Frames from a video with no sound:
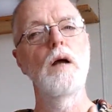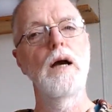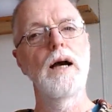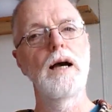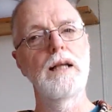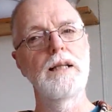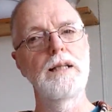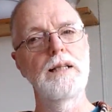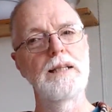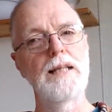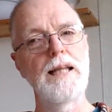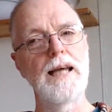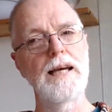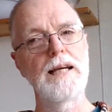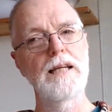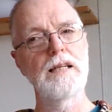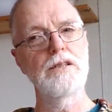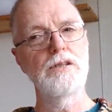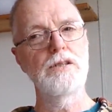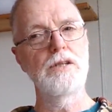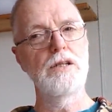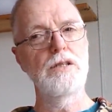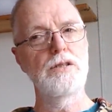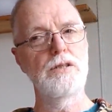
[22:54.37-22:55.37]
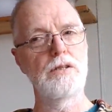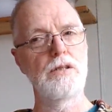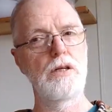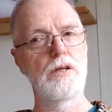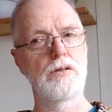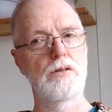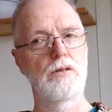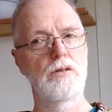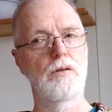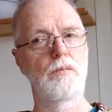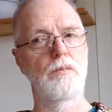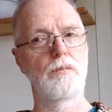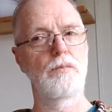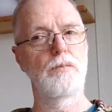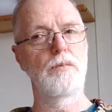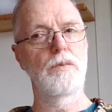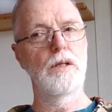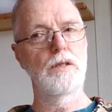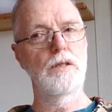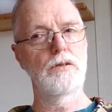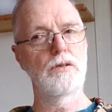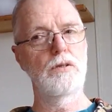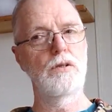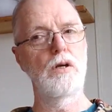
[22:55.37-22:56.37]
a legacy system
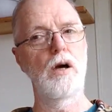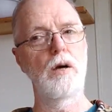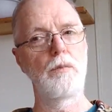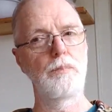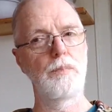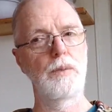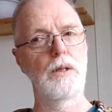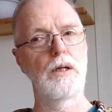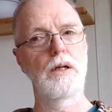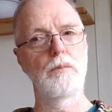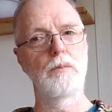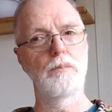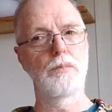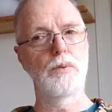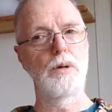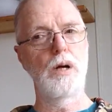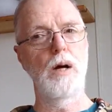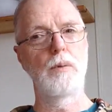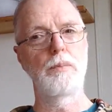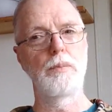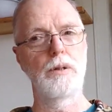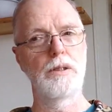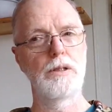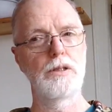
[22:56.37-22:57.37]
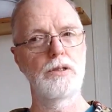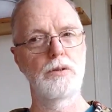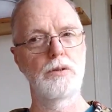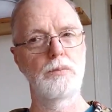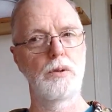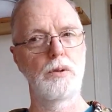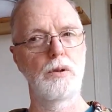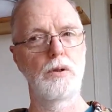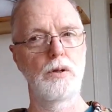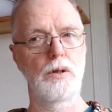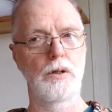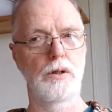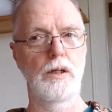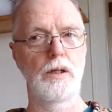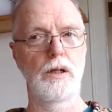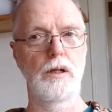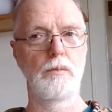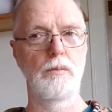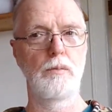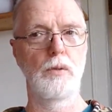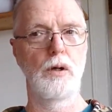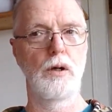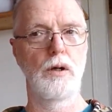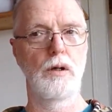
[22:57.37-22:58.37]
that's not being properly supported
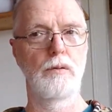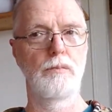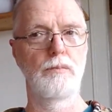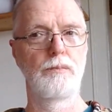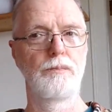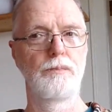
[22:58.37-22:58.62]
anymore.